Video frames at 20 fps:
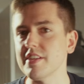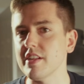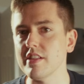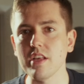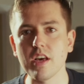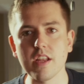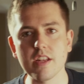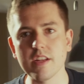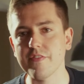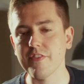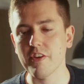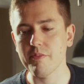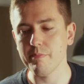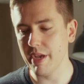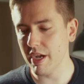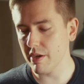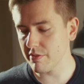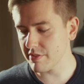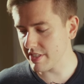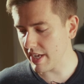and a lot of different
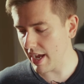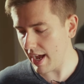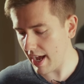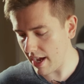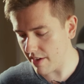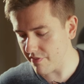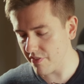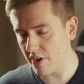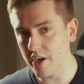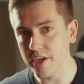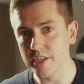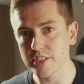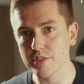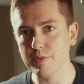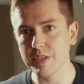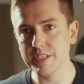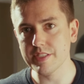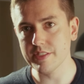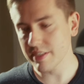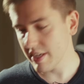mounts have Arca
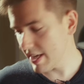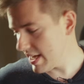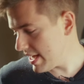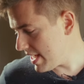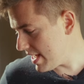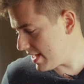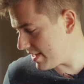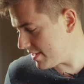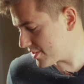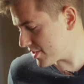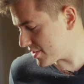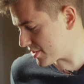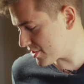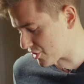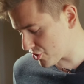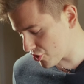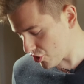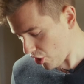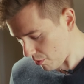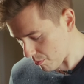Swiss, and it's
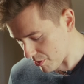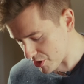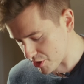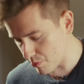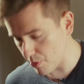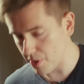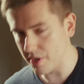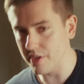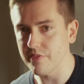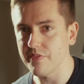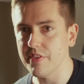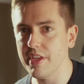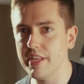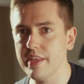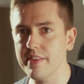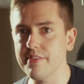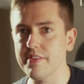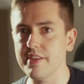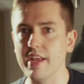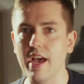just so much more
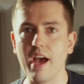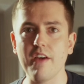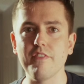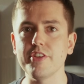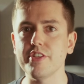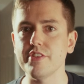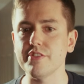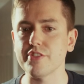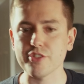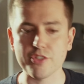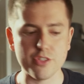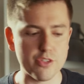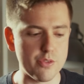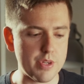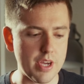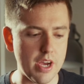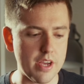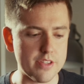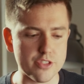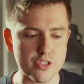convenient than having to screw
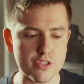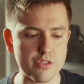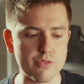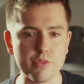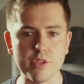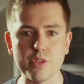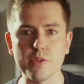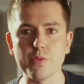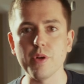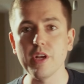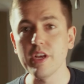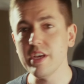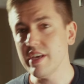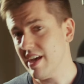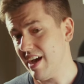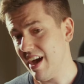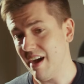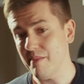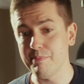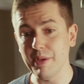and unscrew a